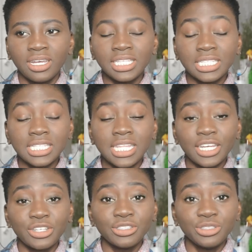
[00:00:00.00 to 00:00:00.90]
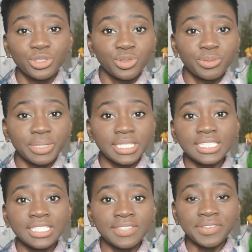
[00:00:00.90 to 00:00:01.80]
this is not your usual
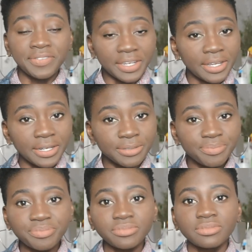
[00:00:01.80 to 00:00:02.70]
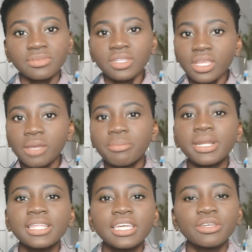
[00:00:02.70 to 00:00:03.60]
Beanie TV video, but
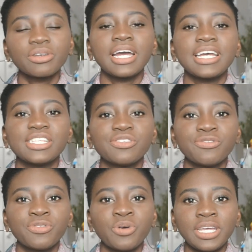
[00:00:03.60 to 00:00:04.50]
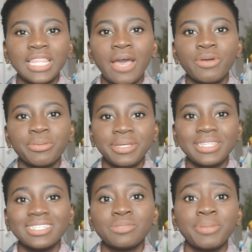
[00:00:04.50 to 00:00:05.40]
I thank you guys for allowing me
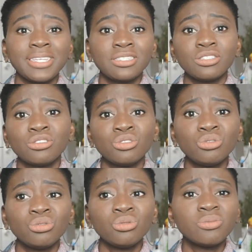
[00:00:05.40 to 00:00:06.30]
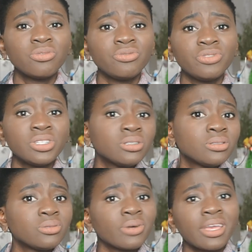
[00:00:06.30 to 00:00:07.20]
the space to feel
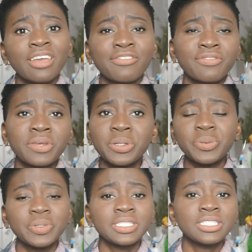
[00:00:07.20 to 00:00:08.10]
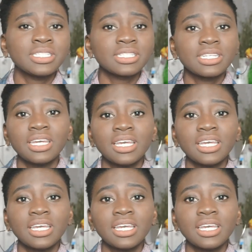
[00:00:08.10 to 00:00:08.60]
the way I feel, which is